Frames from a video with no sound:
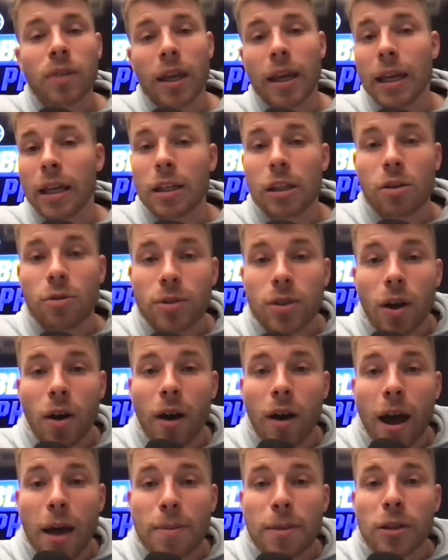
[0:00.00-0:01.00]
in Utah
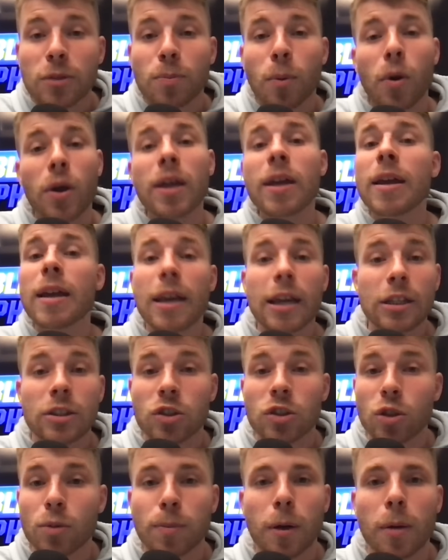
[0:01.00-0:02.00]
at this point is
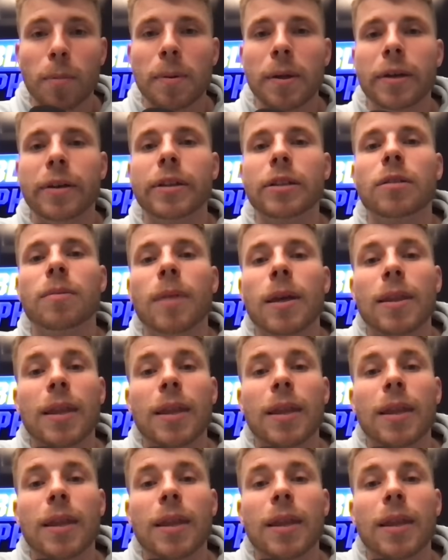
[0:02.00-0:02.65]
super appealing to me.